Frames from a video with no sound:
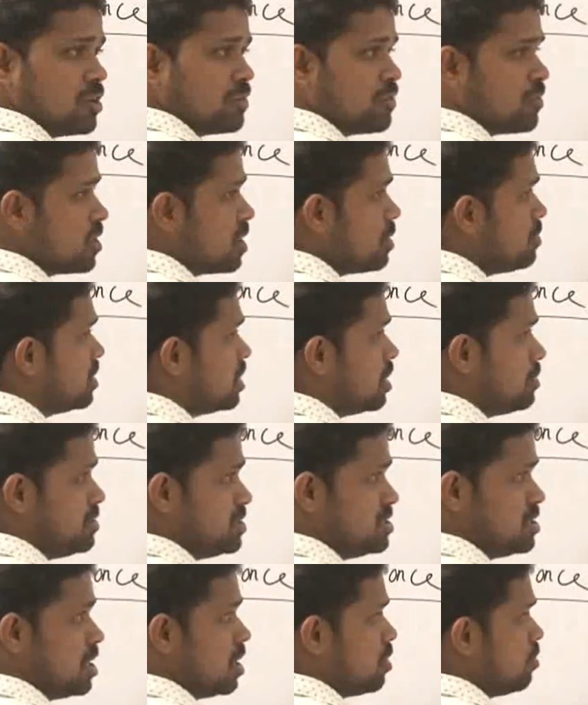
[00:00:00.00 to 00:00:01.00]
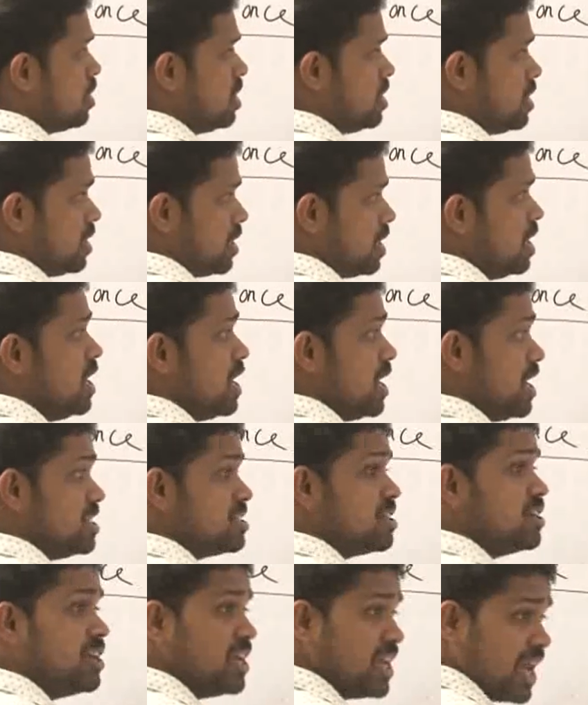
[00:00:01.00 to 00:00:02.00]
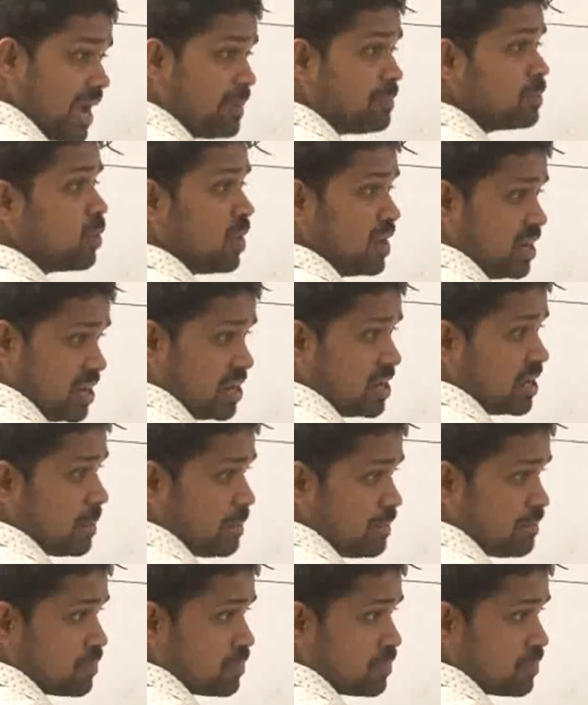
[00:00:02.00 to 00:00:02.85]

or fundamental physical quantity. It is a derived quantity.